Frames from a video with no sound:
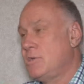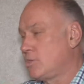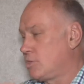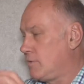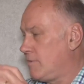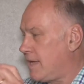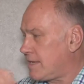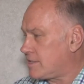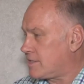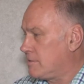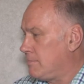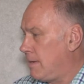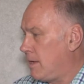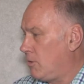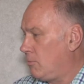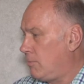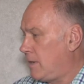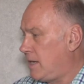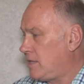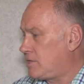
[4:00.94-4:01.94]
So that's the
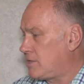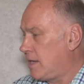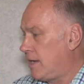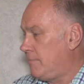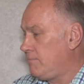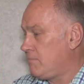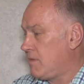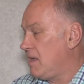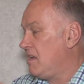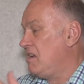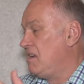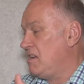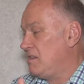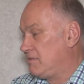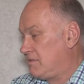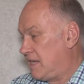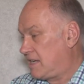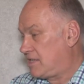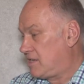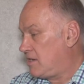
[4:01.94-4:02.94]
MEL meter.
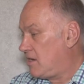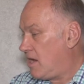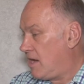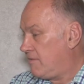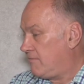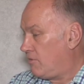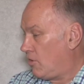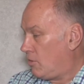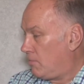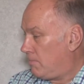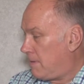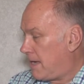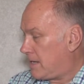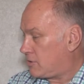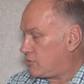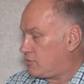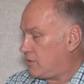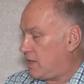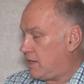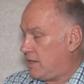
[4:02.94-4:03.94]
It takes a 9-volt
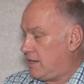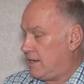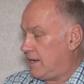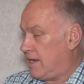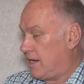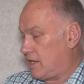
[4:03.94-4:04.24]
battery,